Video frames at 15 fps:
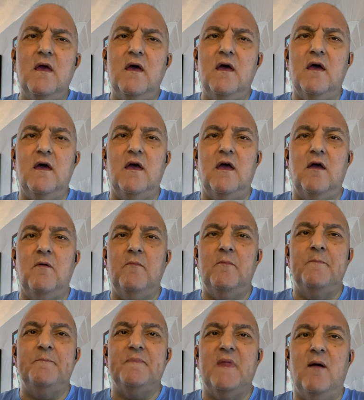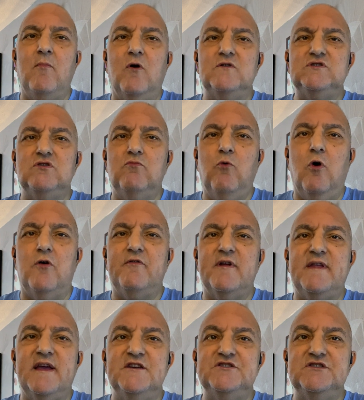I'm also on water
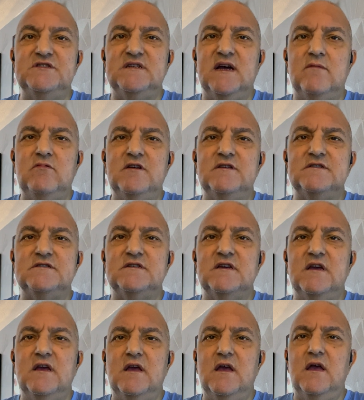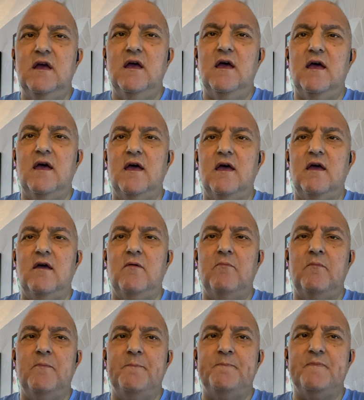retention tablets
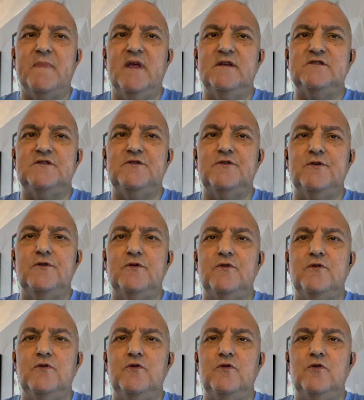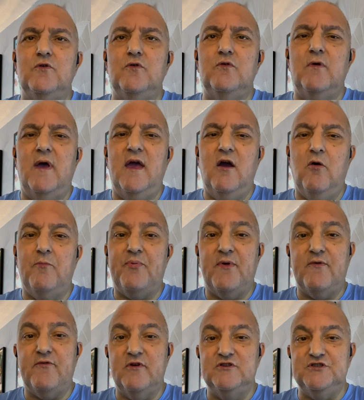to help
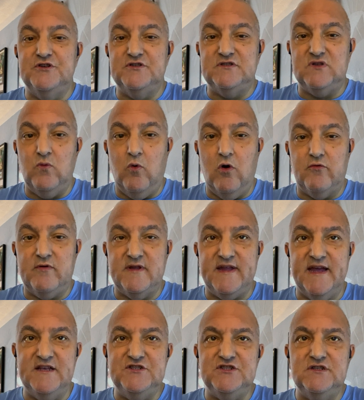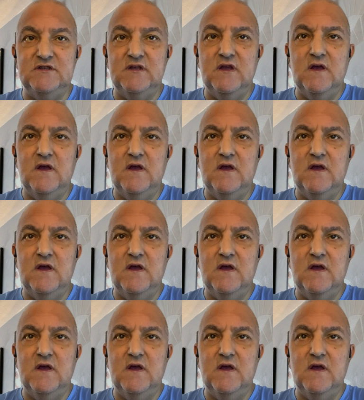reduce the water retention.